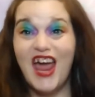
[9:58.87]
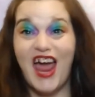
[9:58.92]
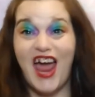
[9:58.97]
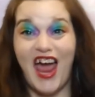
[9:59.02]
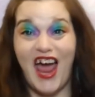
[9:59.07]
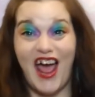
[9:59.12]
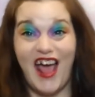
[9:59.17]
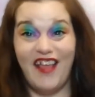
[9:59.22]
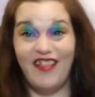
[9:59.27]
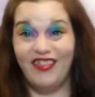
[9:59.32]

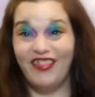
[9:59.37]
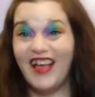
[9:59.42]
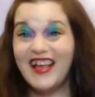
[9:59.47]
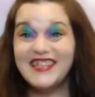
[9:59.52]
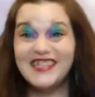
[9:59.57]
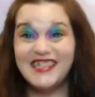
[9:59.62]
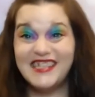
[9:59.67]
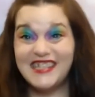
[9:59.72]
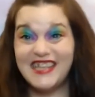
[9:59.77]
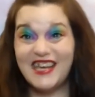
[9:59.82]
and
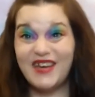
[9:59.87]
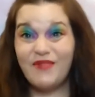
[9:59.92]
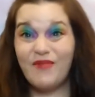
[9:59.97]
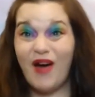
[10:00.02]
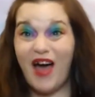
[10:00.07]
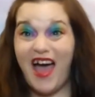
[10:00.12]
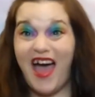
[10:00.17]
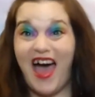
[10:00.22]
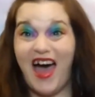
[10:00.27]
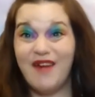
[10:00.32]
let's see
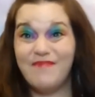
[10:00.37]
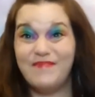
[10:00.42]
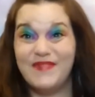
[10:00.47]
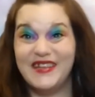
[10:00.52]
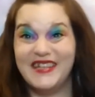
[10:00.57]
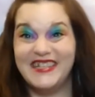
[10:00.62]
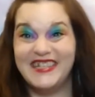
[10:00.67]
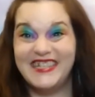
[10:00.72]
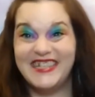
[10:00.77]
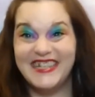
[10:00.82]
what
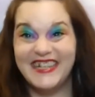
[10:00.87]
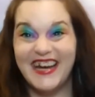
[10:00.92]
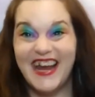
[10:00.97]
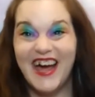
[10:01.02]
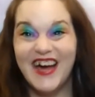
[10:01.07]
happened, you